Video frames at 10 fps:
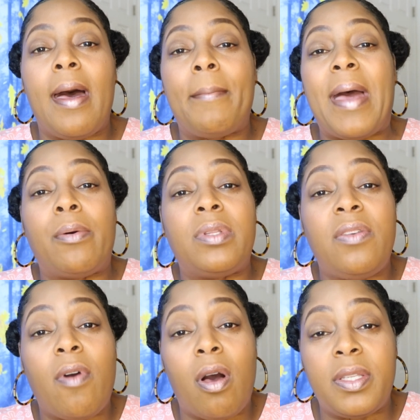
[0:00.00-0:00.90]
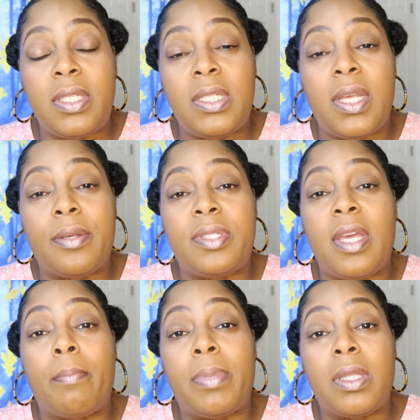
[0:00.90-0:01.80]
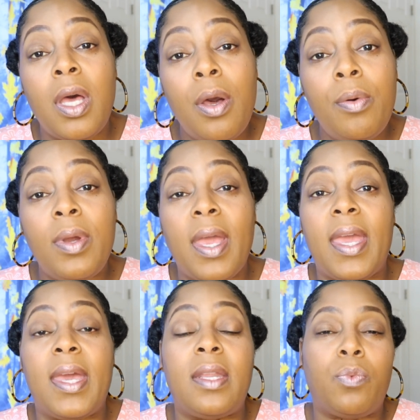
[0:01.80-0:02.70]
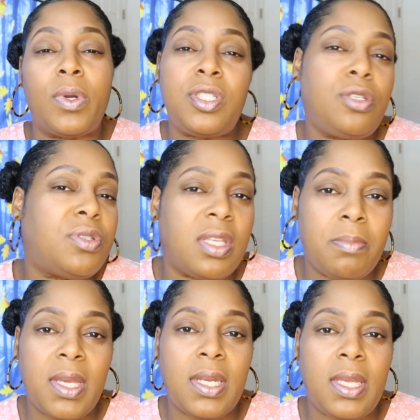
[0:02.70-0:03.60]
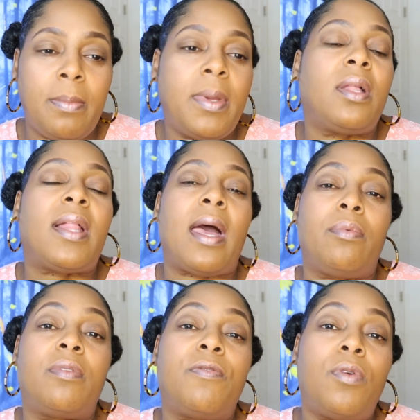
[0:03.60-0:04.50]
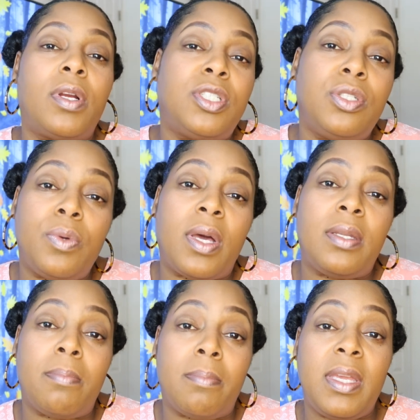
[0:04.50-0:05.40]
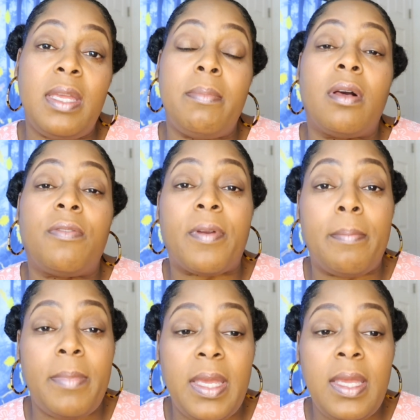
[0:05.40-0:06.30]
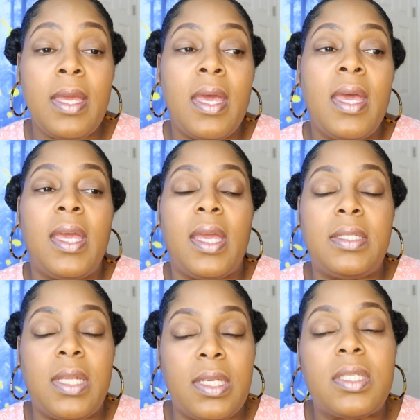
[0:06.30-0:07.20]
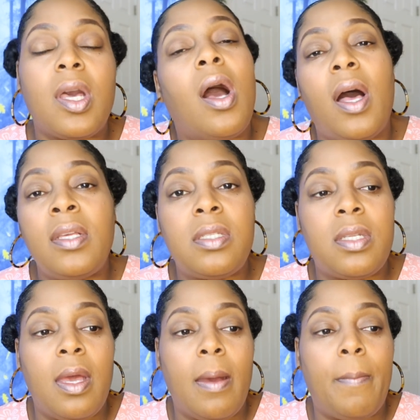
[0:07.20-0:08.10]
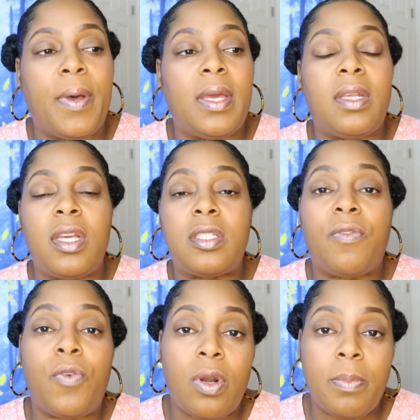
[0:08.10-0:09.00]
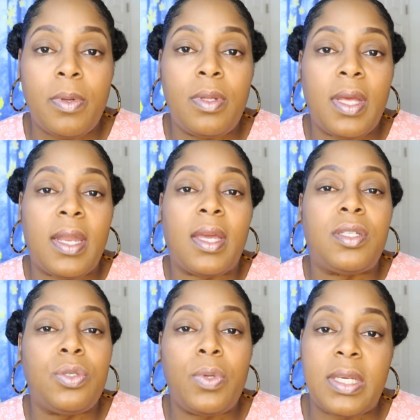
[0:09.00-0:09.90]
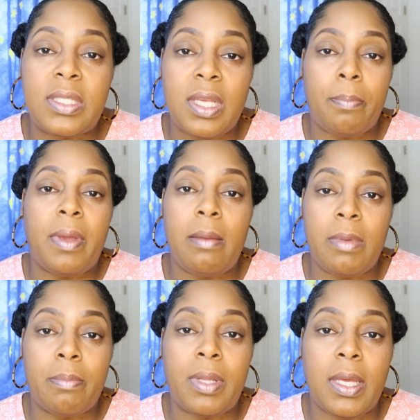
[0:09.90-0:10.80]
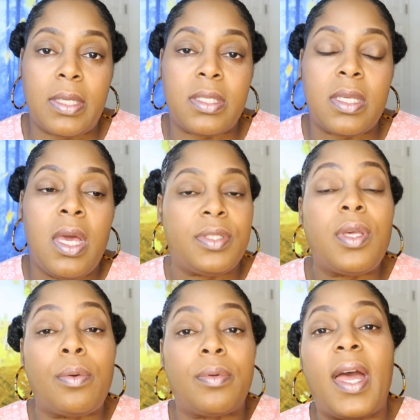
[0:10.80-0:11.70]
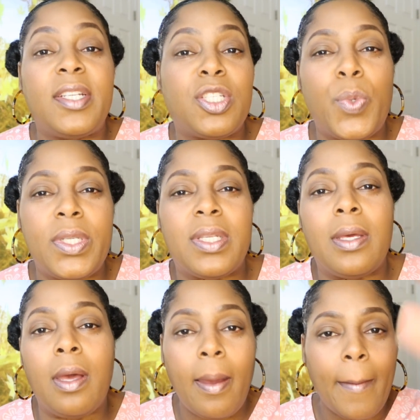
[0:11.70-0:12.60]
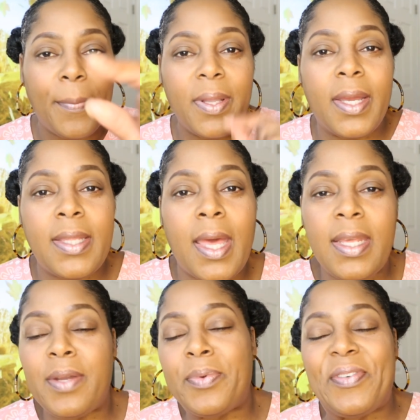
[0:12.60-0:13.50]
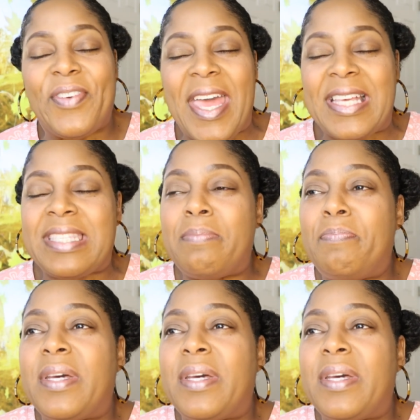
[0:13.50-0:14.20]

Um, I will leave all the details down below. And once you send me an email, I will forward you an email from me. It does cost, but it's affordable and I do accept payment plans. So I just want to plug that in real fast.